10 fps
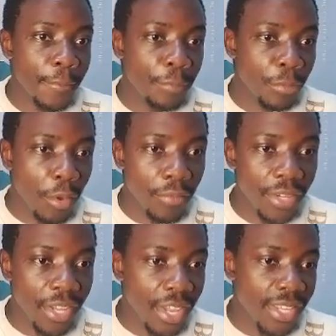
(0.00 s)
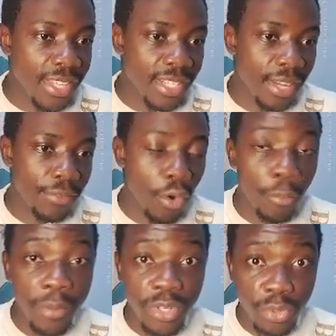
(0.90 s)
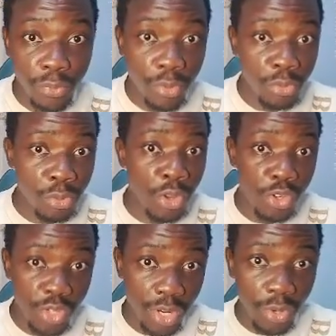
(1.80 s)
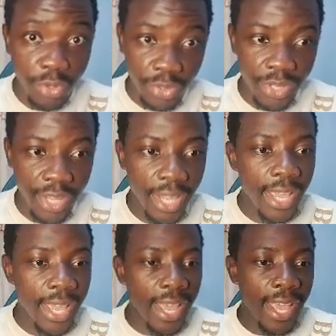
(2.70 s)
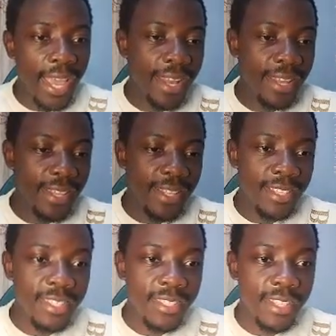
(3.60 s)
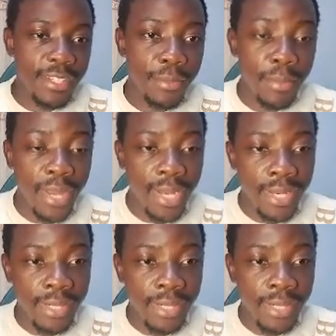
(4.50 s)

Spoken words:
over here just have comments of what we're going to tackle today, and then this is just the main